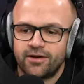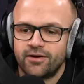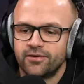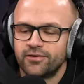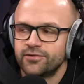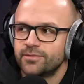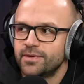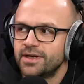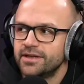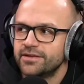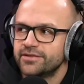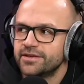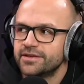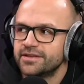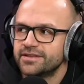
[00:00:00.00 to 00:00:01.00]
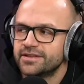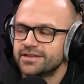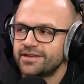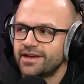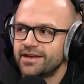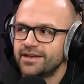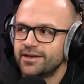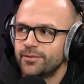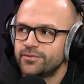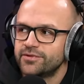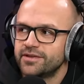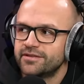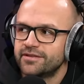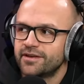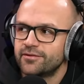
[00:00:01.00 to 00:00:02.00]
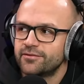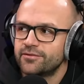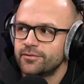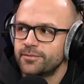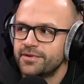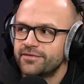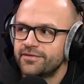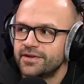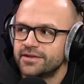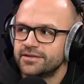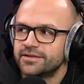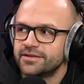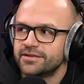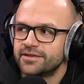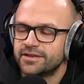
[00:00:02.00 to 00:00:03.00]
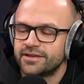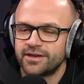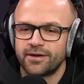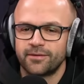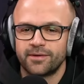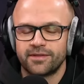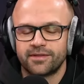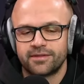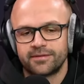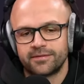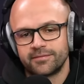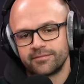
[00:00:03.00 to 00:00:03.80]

on as well as an attacking option in central midfield, because I don't know, with